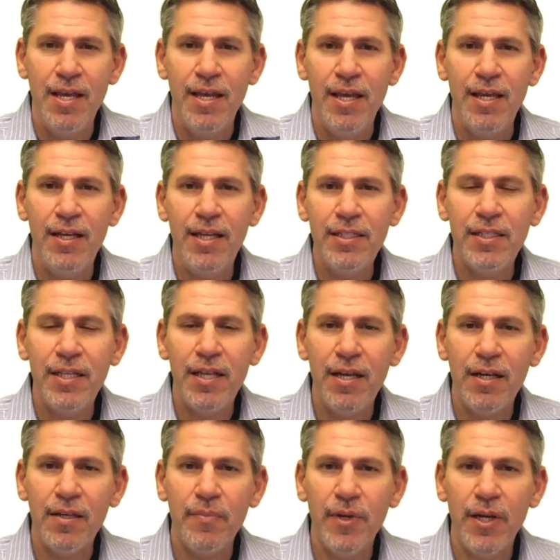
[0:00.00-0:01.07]
I'd like to
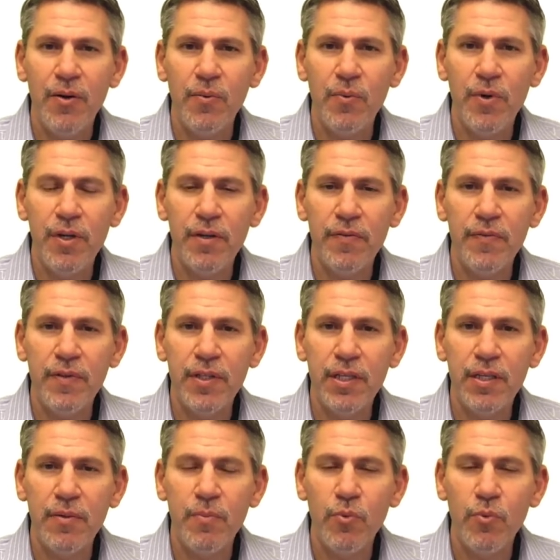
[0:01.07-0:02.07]
talk about one of the